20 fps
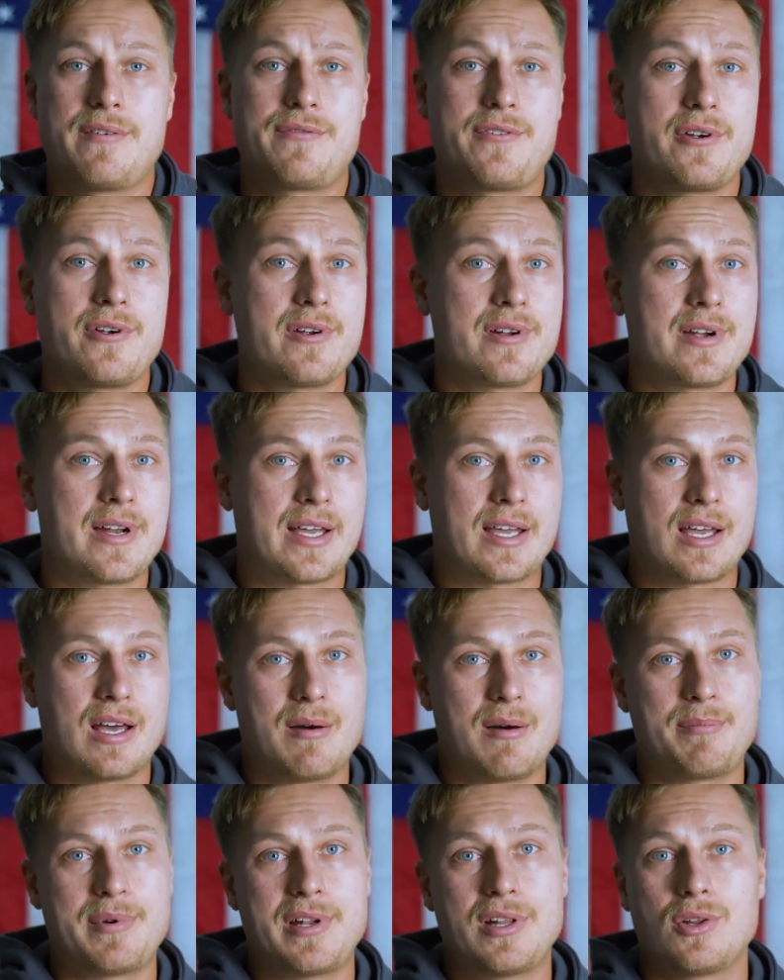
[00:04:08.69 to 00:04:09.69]
If you're in a
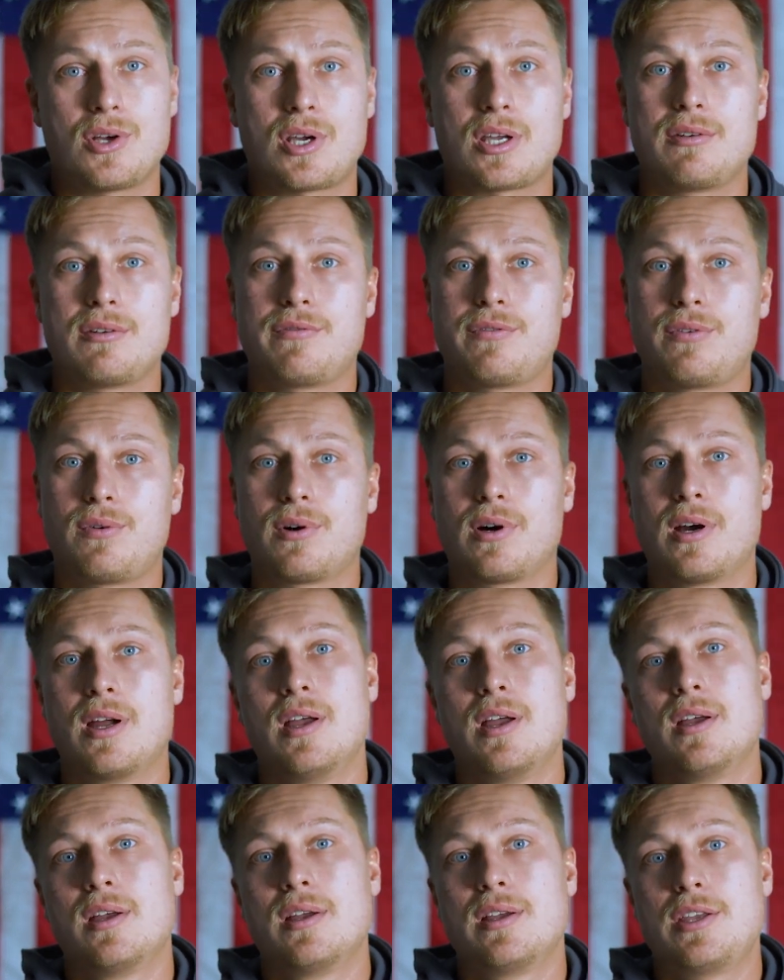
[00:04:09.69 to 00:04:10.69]
company looking
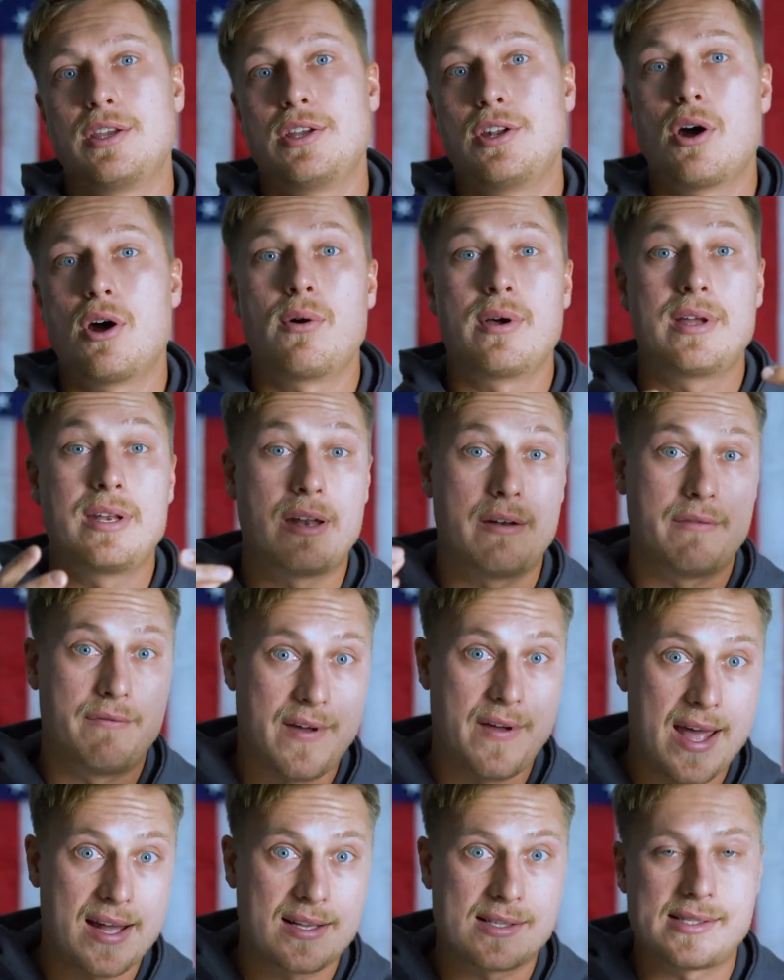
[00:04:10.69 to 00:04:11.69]
for, you know, an
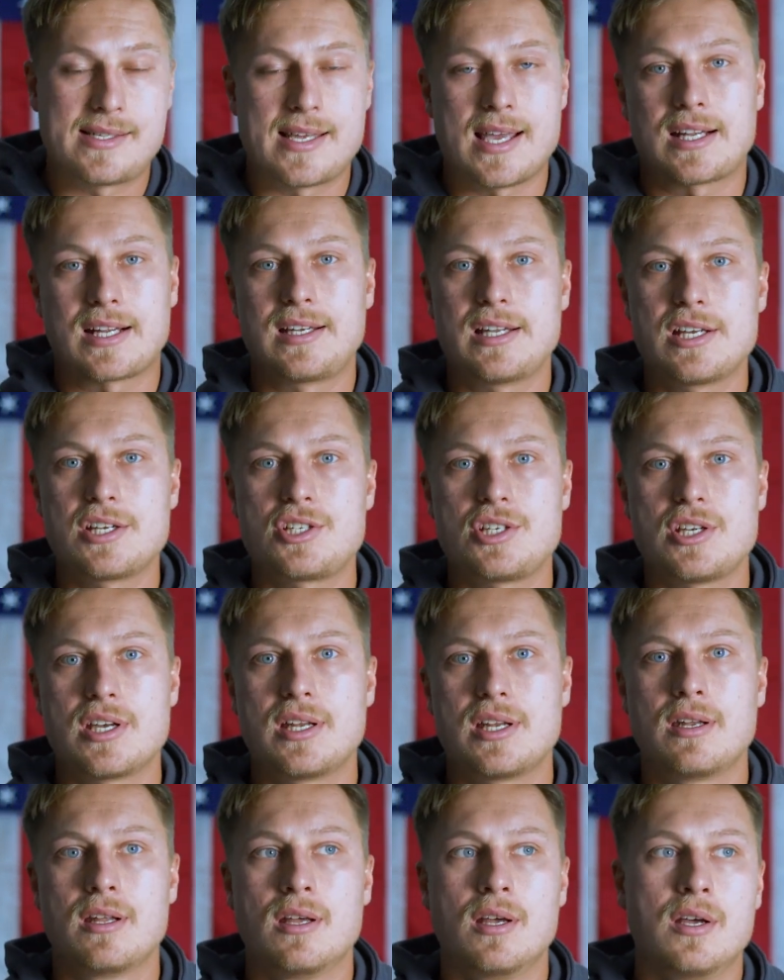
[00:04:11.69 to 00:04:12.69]
advanced
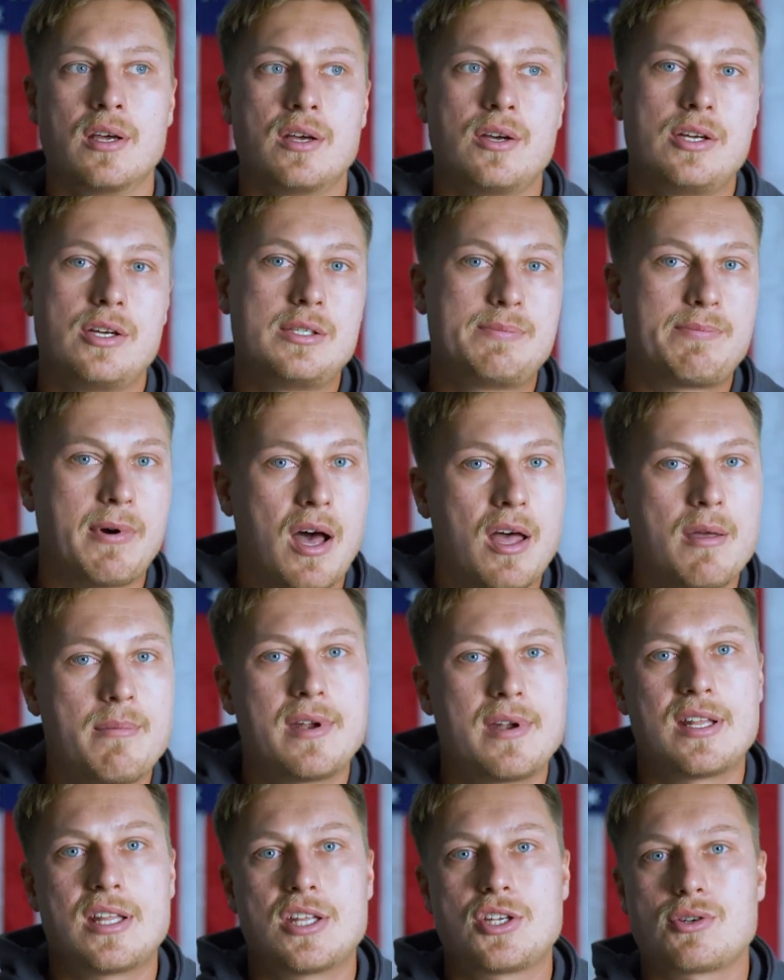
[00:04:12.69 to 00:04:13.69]
technician who's
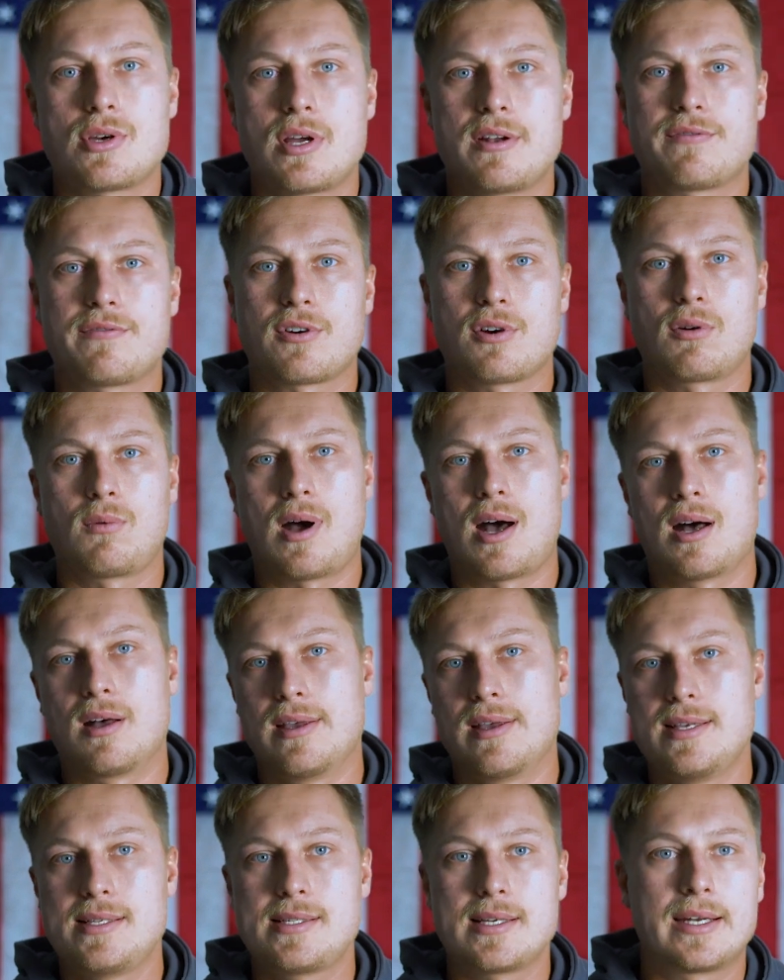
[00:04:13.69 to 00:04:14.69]
probably been in the trade for a
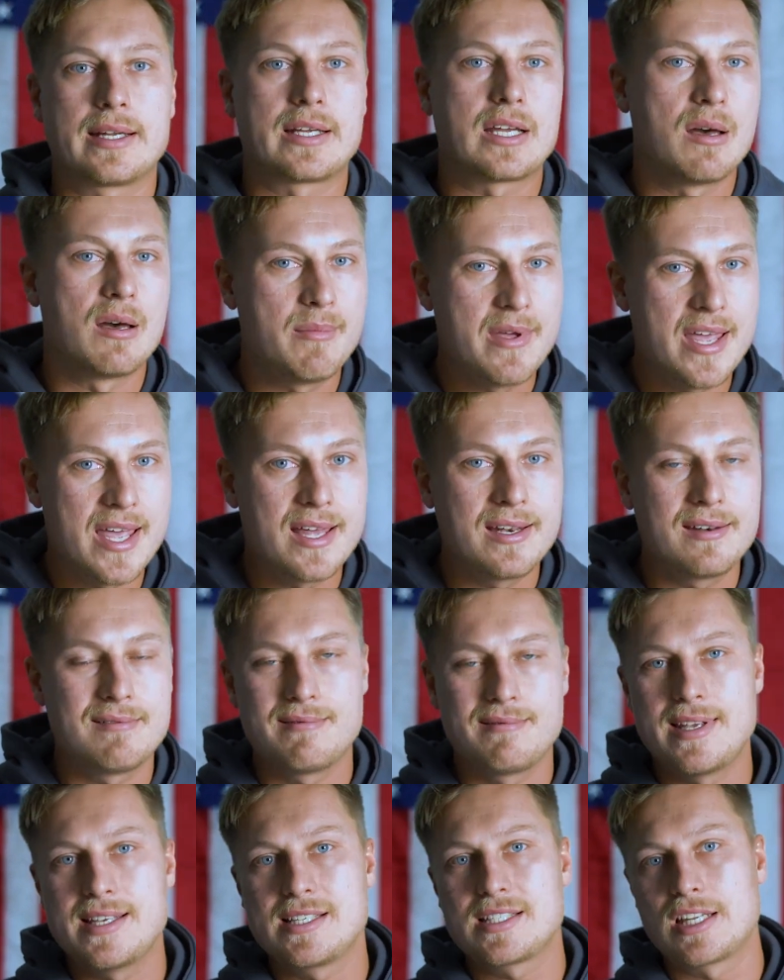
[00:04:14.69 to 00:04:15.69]
while, he's going to come
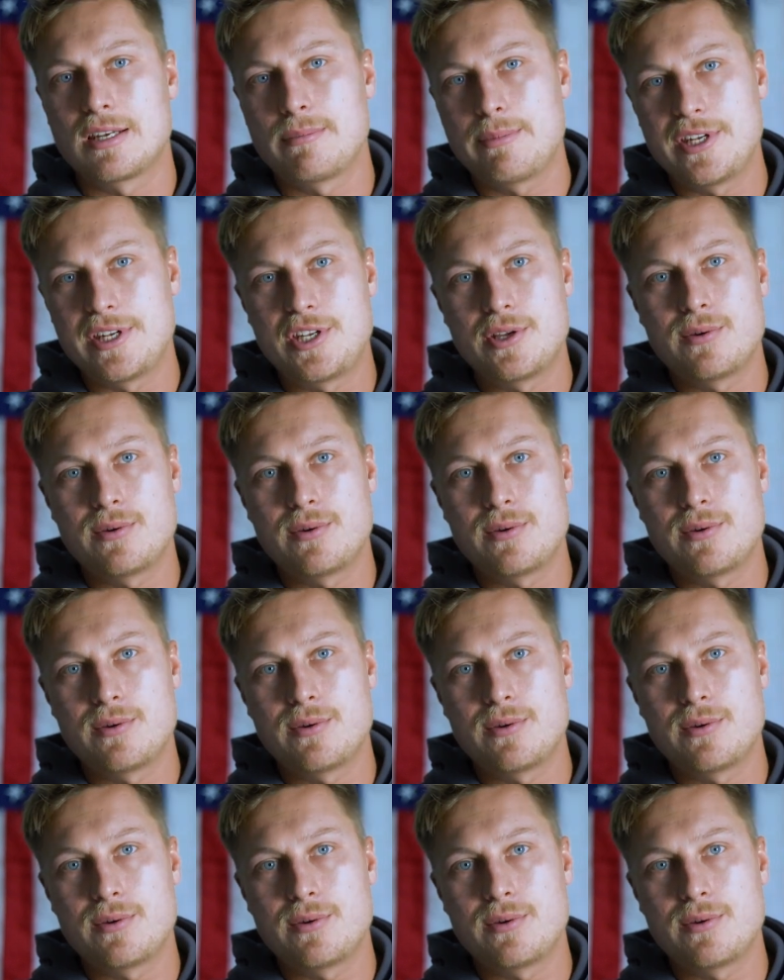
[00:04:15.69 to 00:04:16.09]
in, he's going to be